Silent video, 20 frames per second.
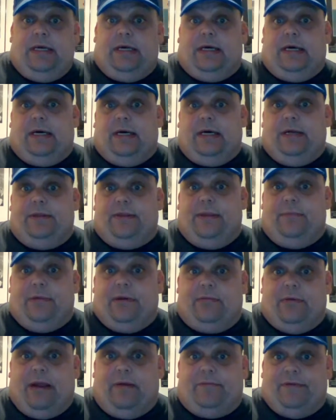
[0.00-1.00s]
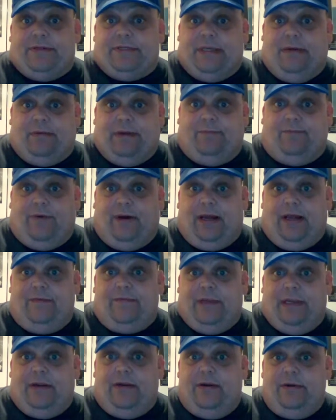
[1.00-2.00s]
Uh, they've been around for
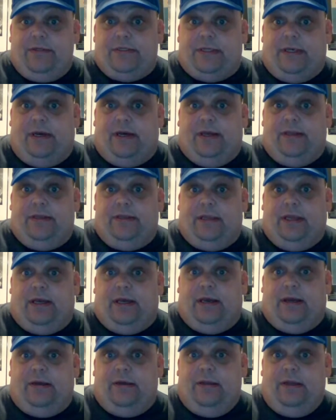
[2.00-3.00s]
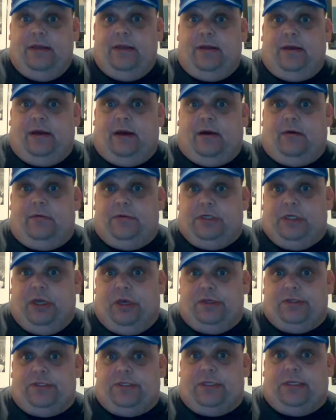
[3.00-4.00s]
75 years on uh, uh
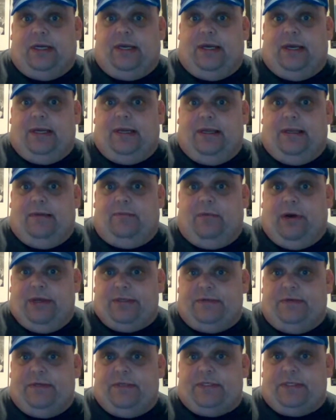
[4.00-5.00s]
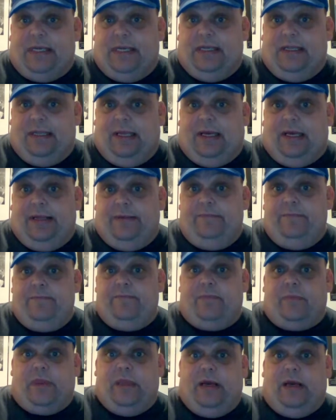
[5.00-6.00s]
just uh, west of the state line
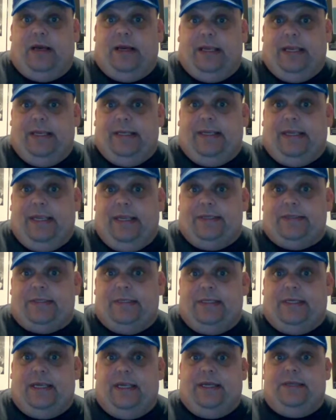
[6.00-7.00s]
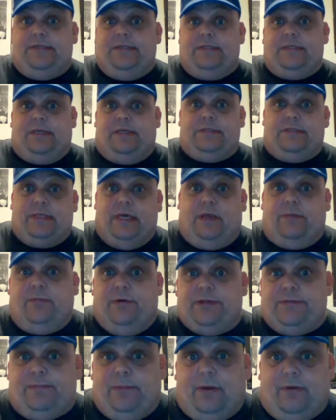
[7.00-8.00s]
uh, in Kansas City, Kansas, on
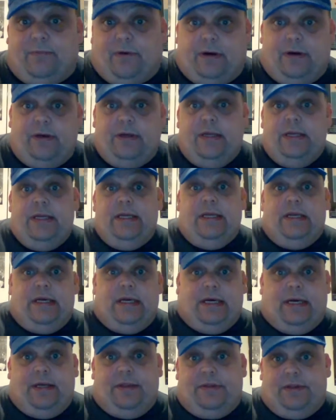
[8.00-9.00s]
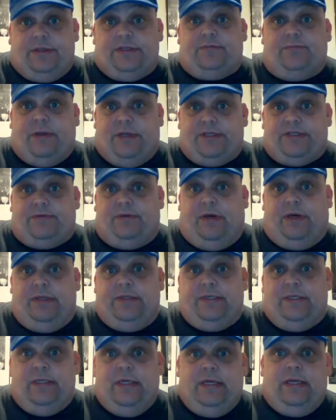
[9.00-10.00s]
Southwest Boulevard. this
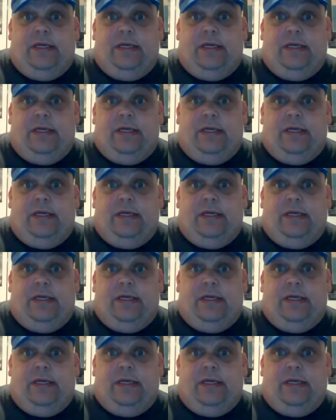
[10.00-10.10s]
restaurant